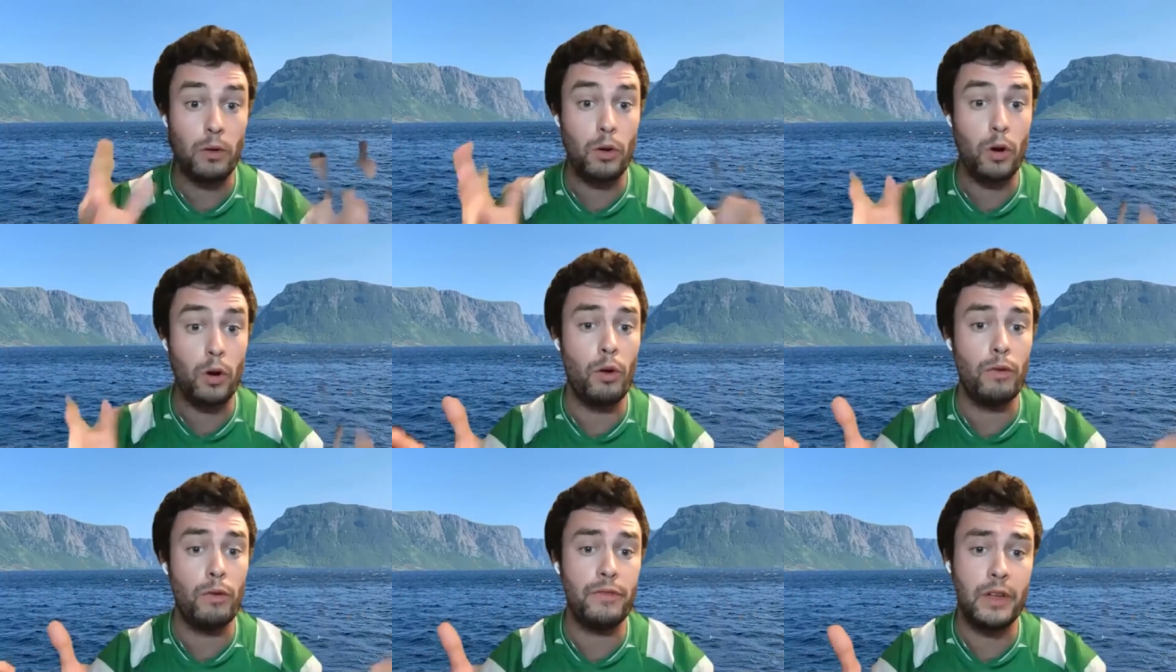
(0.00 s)

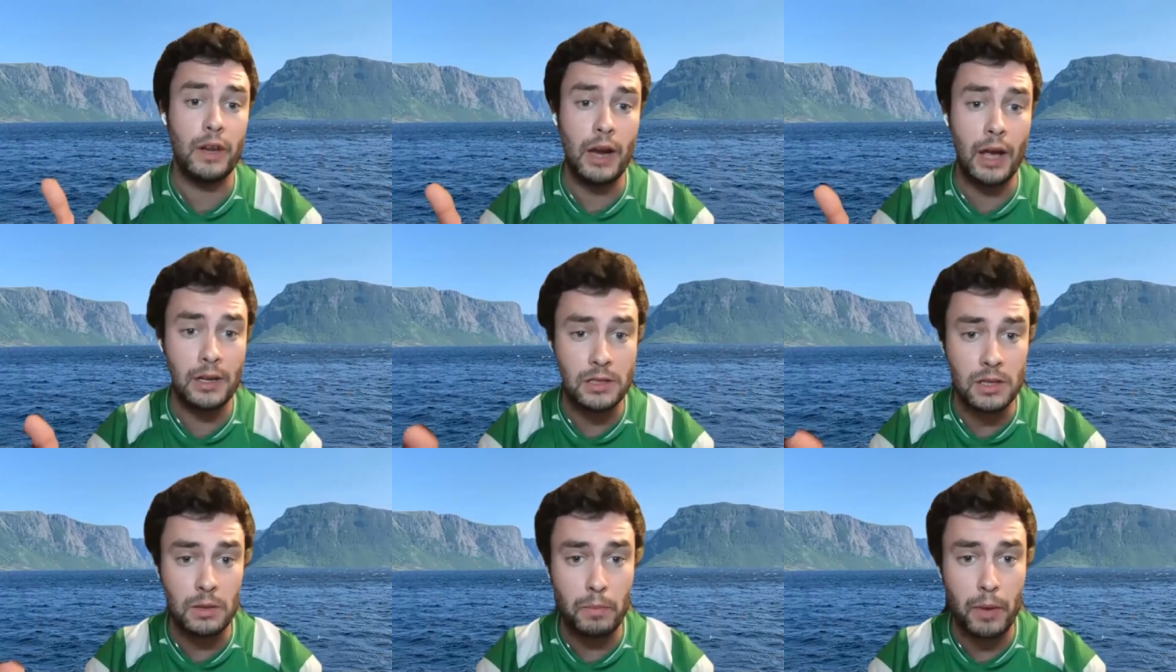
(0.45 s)
COVID
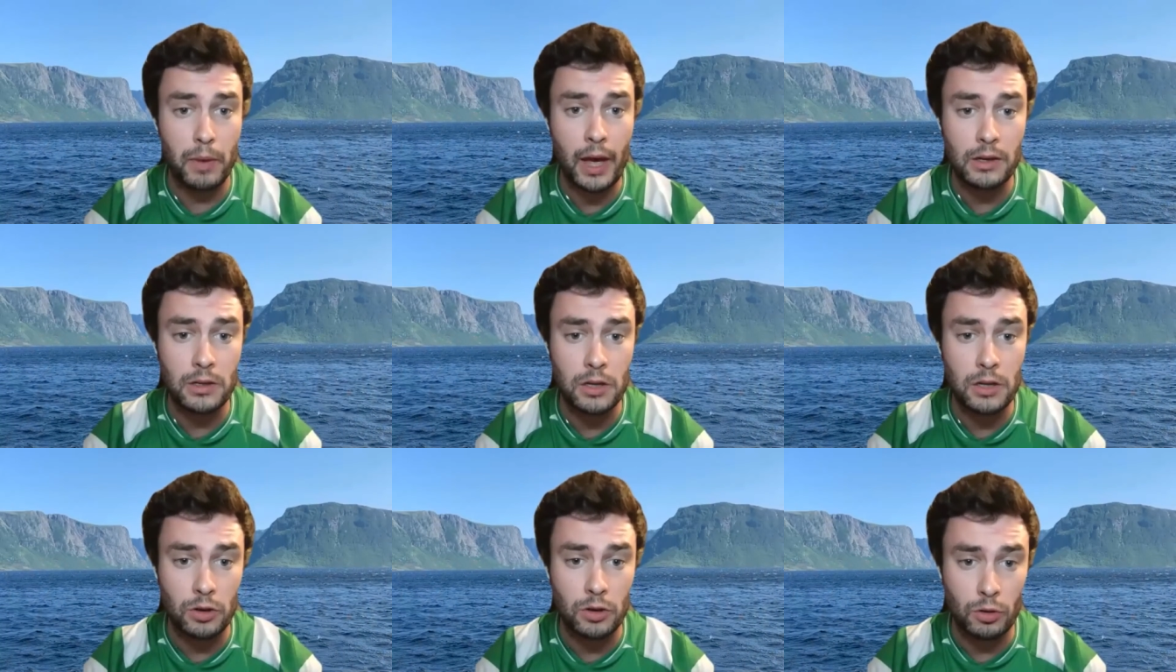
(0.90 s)
has
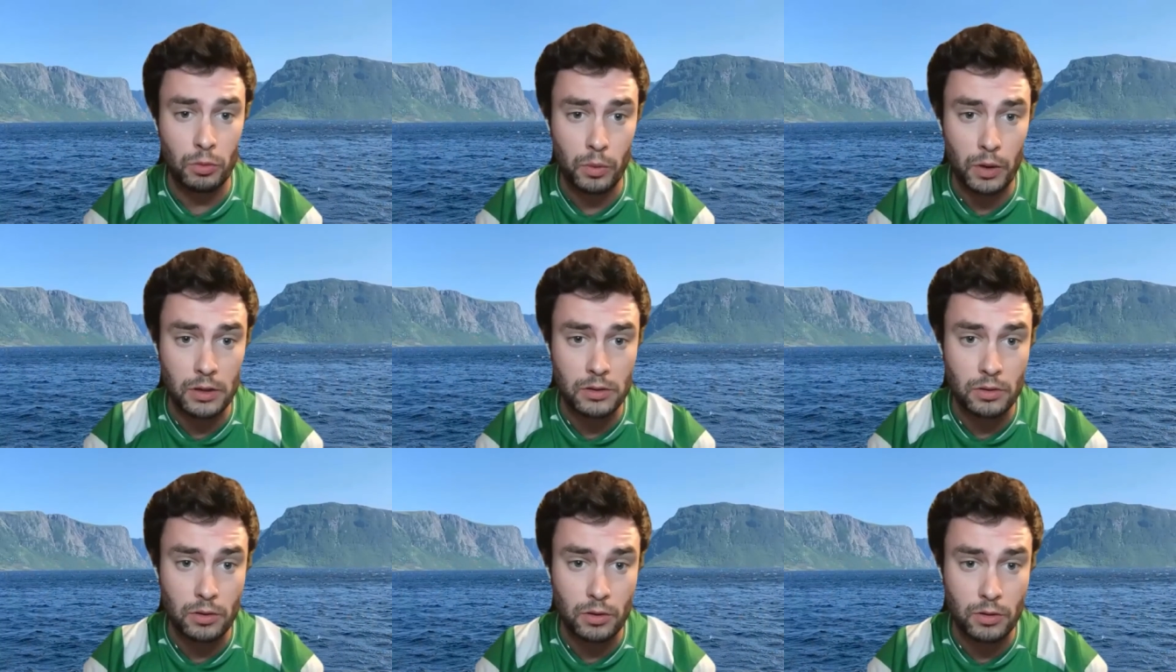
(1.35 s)
impacted your
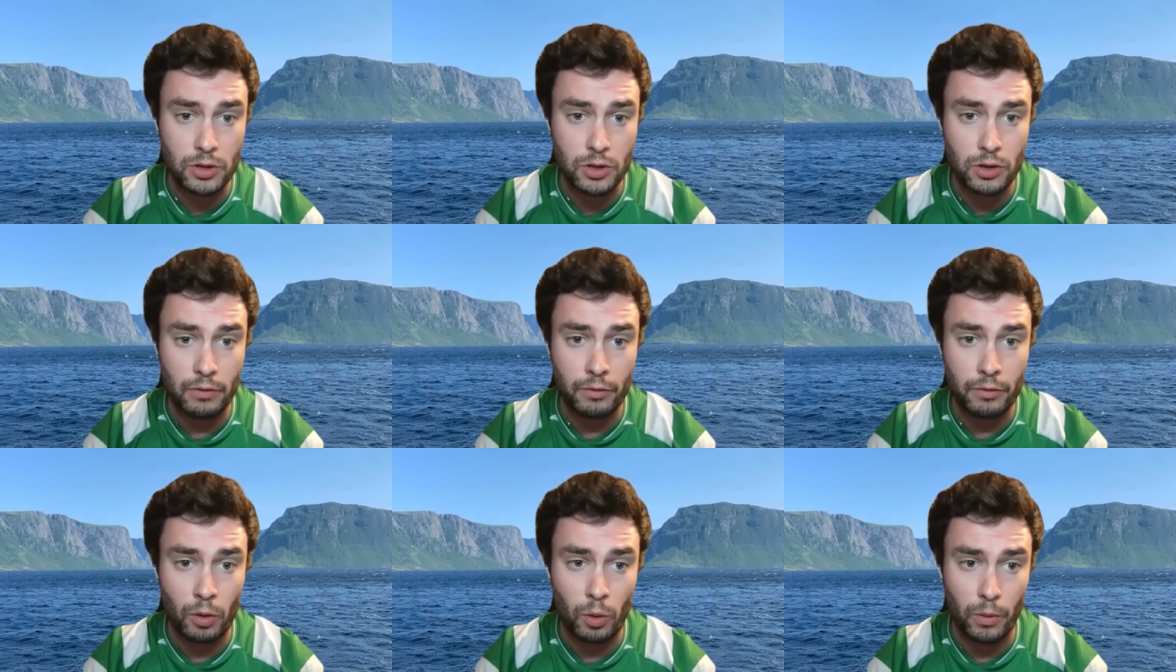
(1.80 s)
research,
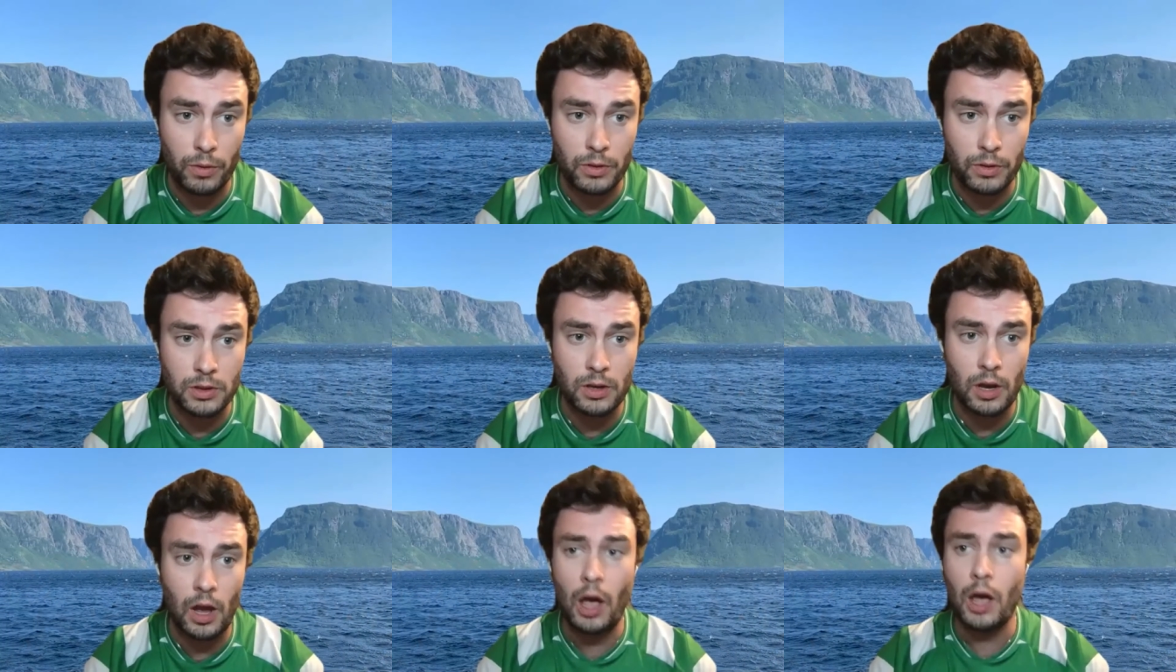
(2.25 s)
of
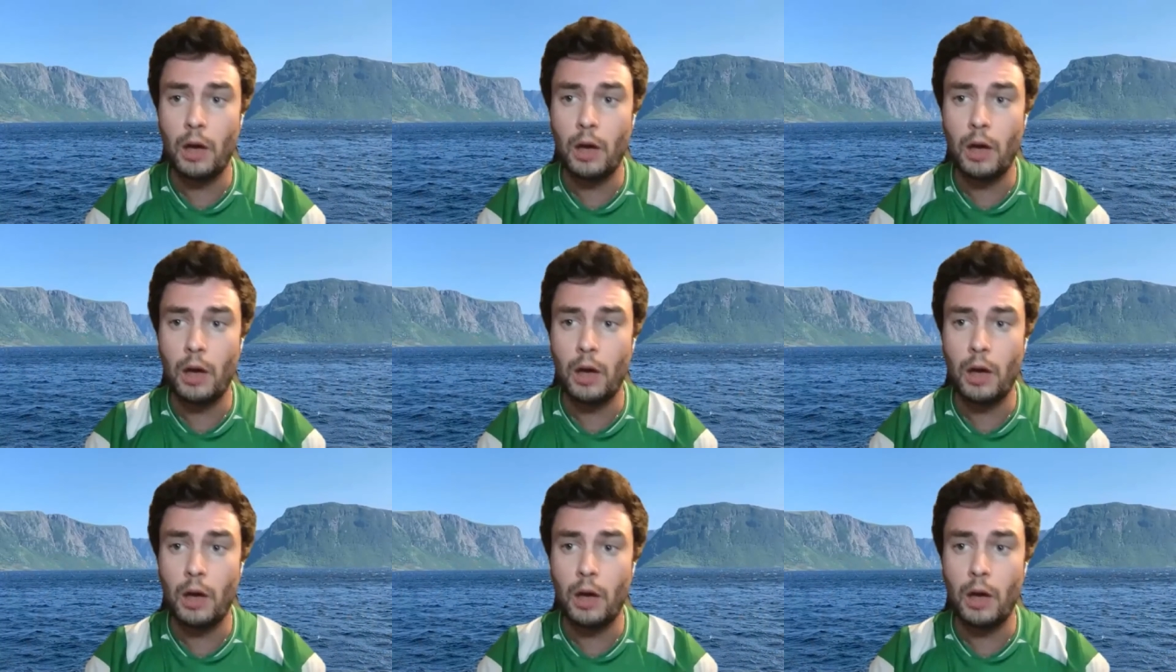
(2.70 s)
course.